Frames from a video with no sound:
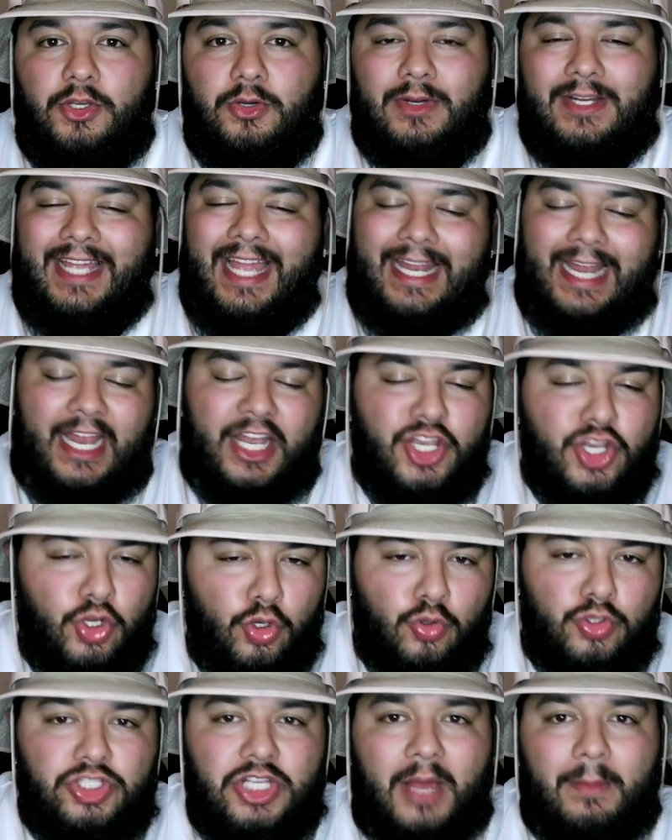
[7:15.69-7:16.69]
Again, I knew
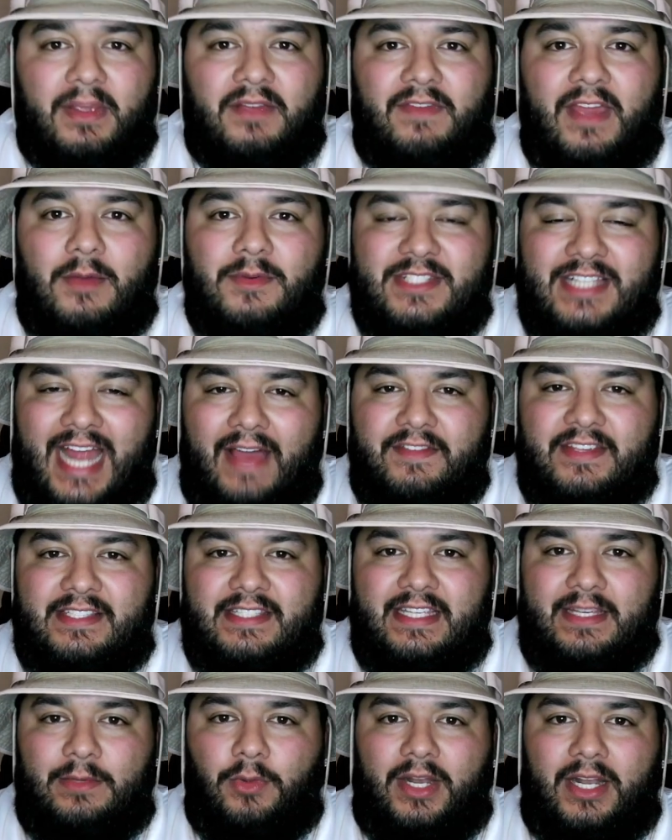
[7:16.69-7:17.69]
Sean McVay was going to have his
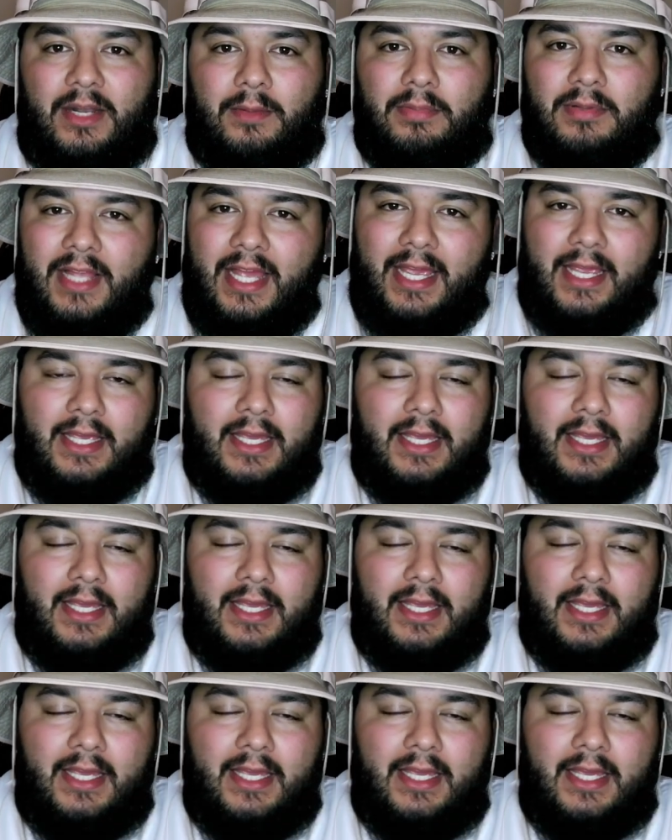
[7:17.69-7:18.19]
team ready to play,